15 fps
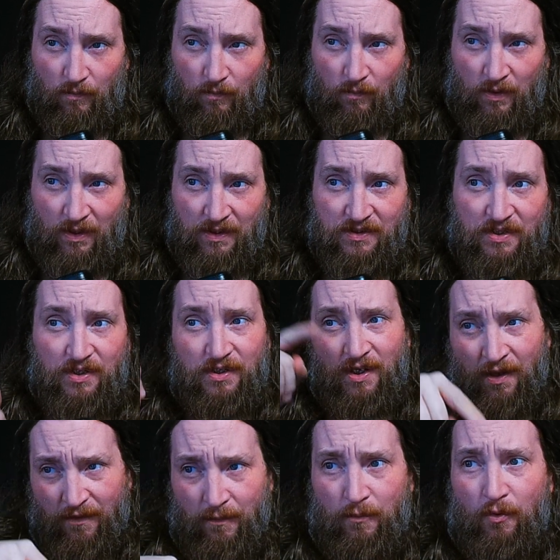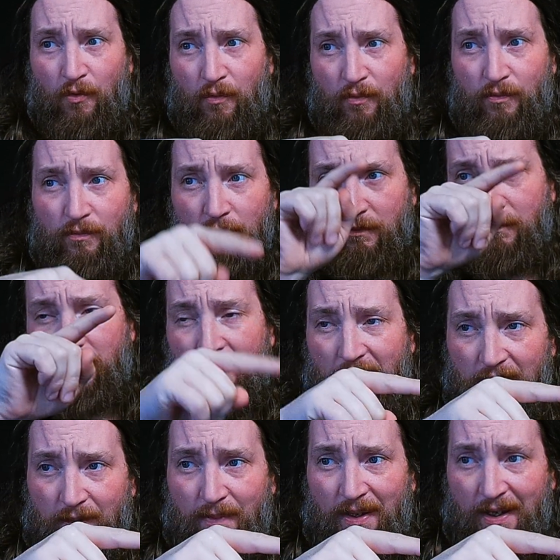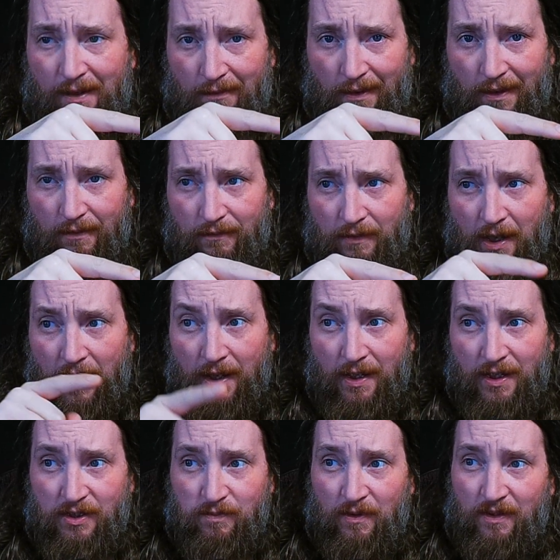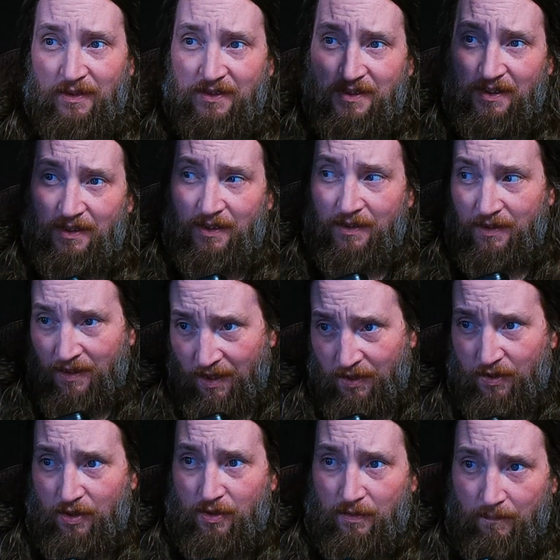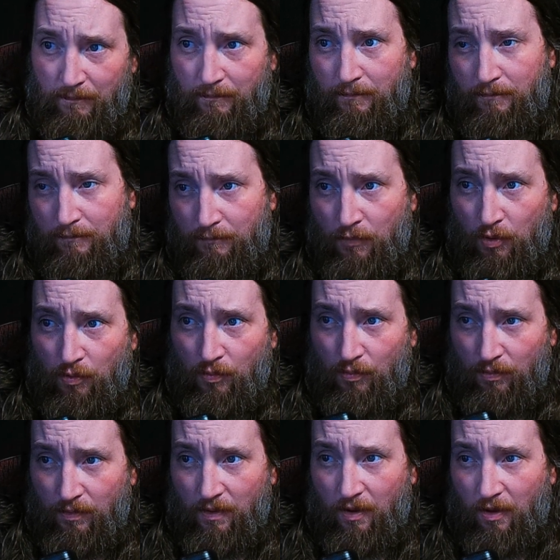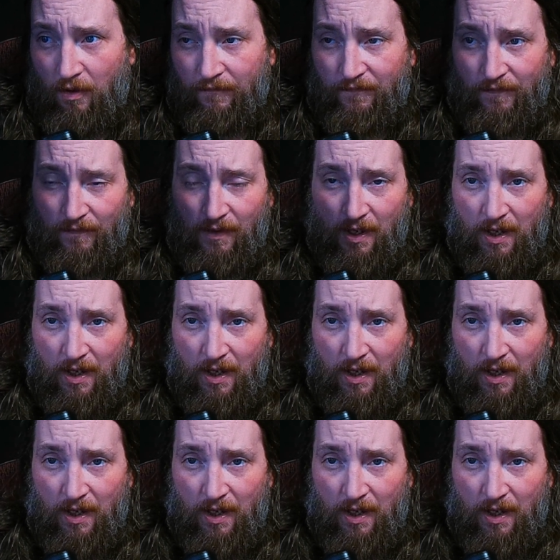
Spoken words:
well as another moon in the background, as well as another moon off to.